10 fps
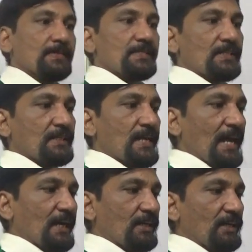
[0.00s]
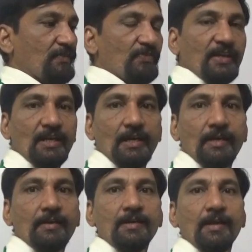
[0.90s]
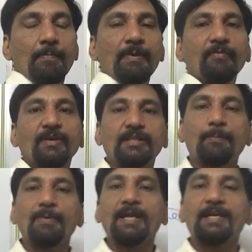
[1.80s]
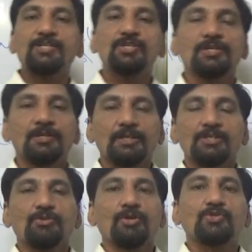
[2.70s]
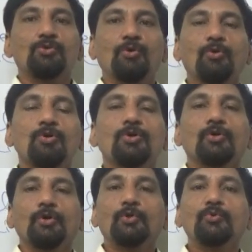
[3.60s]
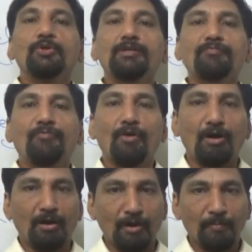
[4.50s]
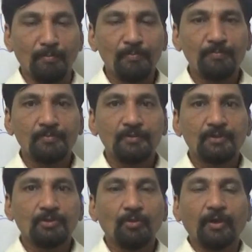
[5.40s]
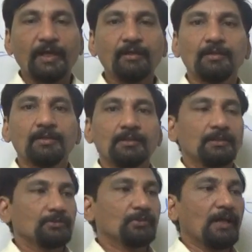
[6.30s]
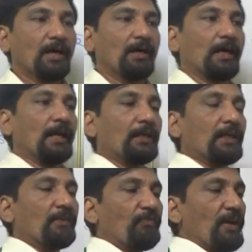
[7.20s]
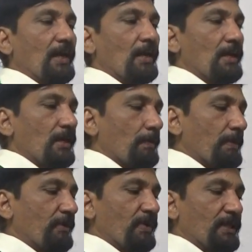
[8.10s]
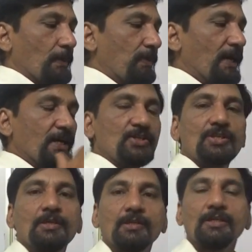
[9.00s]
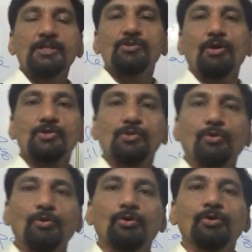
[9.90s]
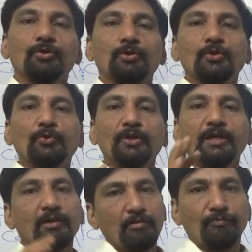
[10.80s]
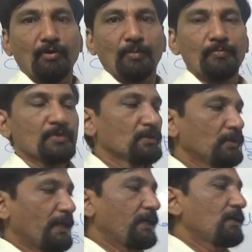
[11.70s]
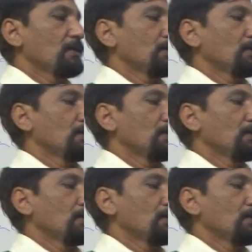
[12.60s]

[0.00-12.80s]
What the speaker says: see the electric field between the plates is also uniform. Okay, so the electric field between the plates is also uniform, right?